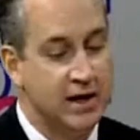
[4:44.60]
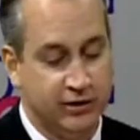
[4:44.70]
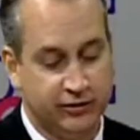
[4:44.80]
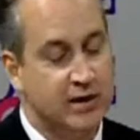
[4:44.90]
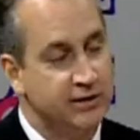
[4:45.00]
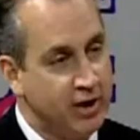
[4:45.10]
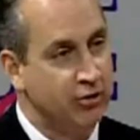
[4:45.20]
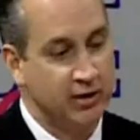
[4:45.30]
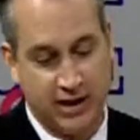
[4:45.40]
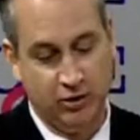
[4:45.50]
It's not
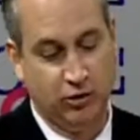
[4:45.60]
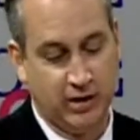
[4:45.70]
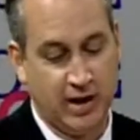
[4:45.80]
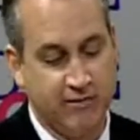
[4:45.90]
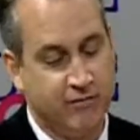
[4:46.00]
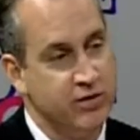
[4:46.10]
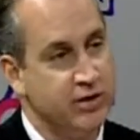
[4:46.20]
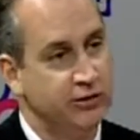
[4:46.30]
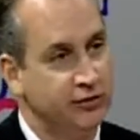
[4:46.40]
only that. Look, every